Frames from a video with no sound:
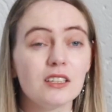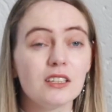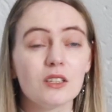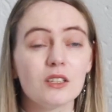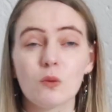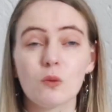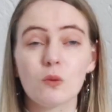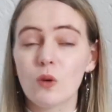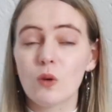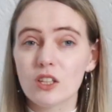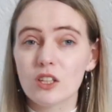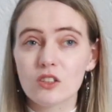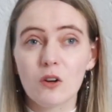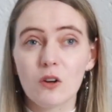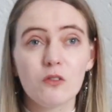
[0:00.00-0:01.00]
is a
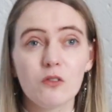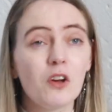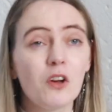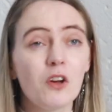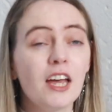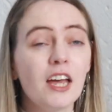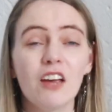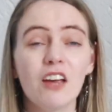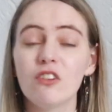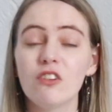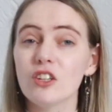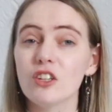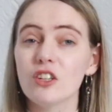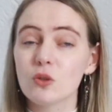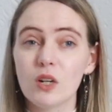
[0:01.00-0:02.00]
once-off. If it
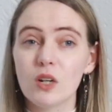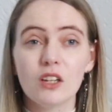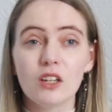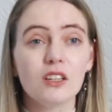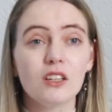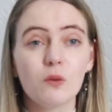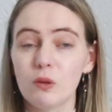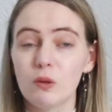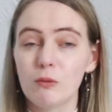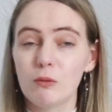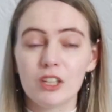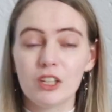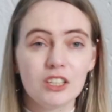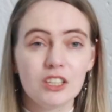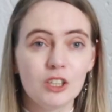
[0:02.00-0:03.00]
does well, we will be
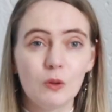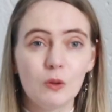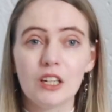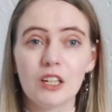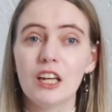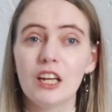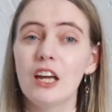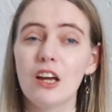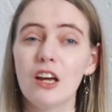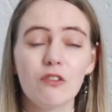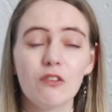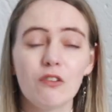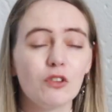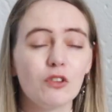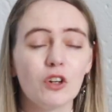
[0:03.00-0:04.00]
continuing.
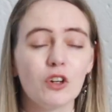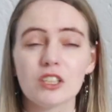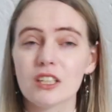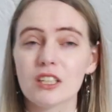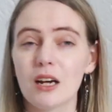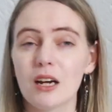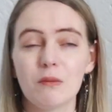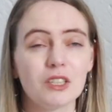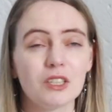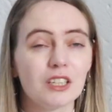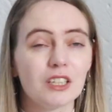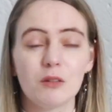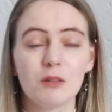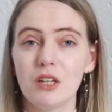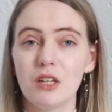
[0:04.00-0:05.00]
If not, I'm just
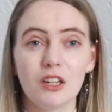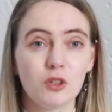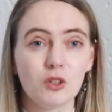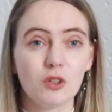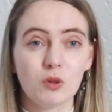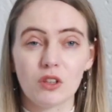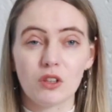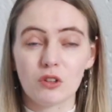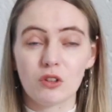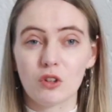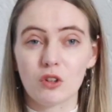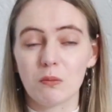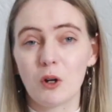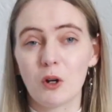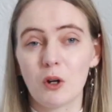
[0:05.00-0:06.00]
going to be enjoying the show
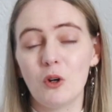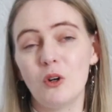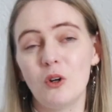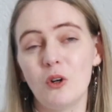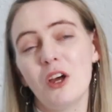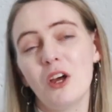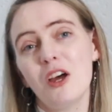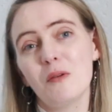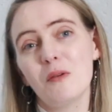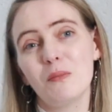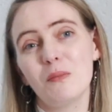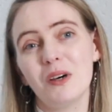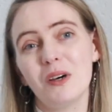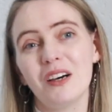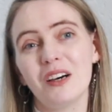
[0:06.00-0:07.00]
on my own.
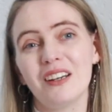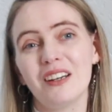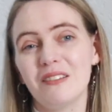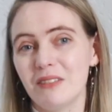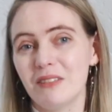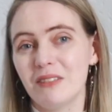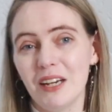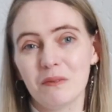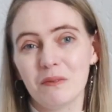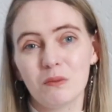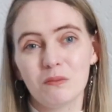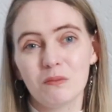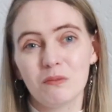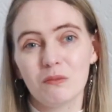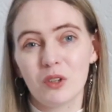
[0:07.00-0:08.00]
But yeah,
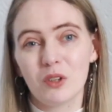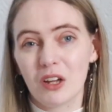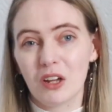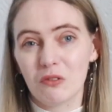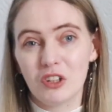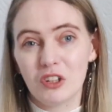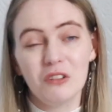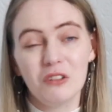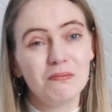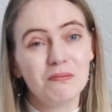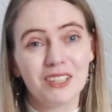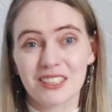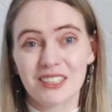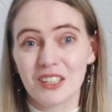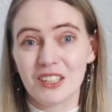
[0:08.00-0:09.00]
without further ado,
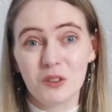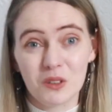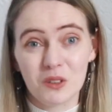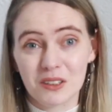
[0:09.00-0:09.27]
let's get into